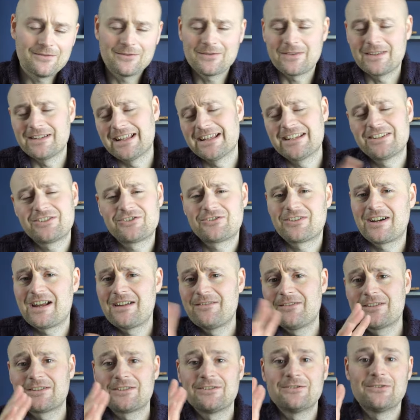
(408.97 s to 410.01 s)
all the latest
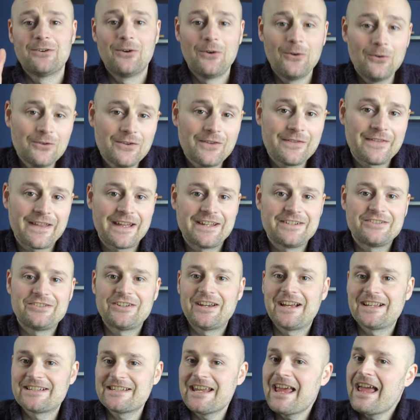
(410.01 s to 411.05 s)
drivers, and all of that
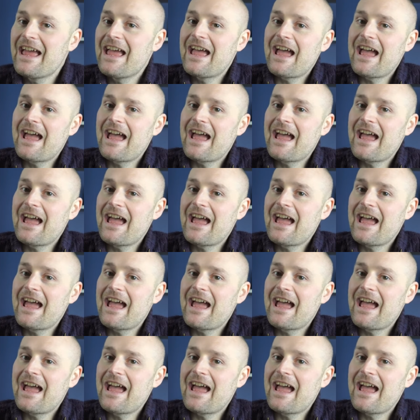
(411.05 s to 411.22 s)
jazz.